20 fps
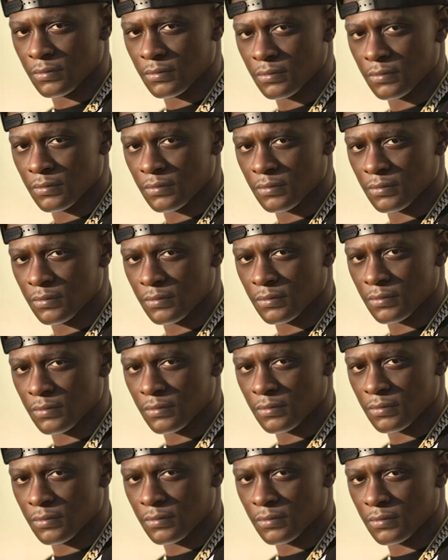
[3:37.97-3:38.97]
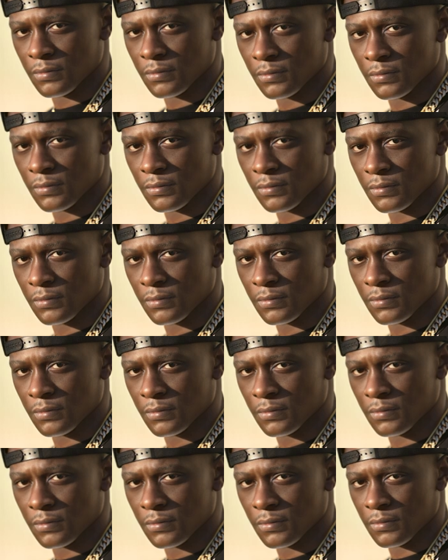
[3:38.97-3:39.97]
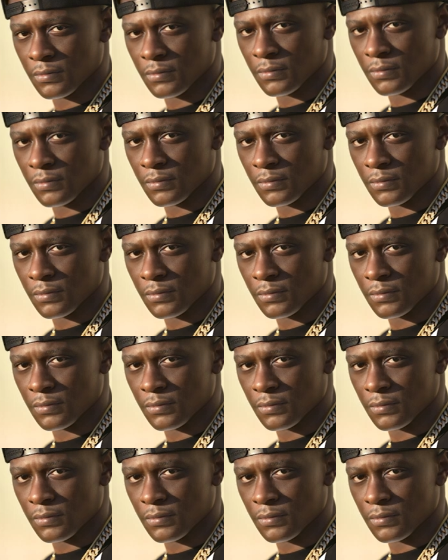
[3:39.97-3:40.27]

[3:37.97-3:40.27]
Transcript: [no speech]